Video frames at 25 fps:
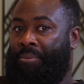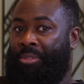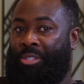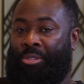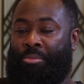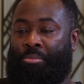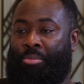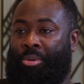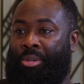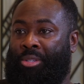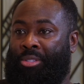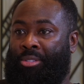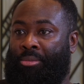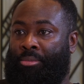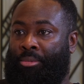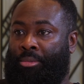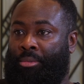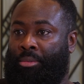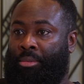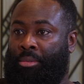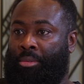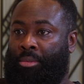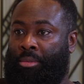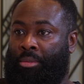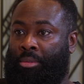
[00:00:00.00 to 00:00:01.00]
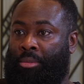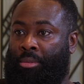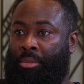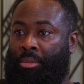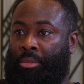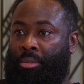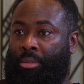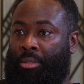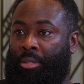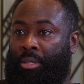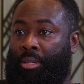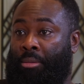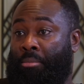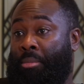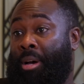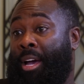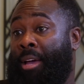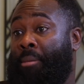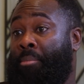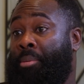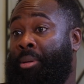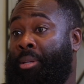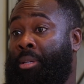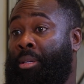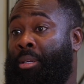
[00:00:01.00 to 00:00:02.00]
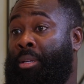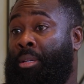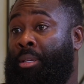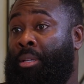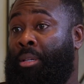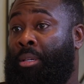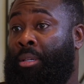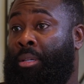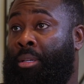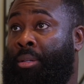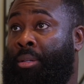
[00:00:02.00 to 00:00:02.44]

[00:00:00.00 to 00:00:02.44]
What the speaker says: It's impossible, in my opinion.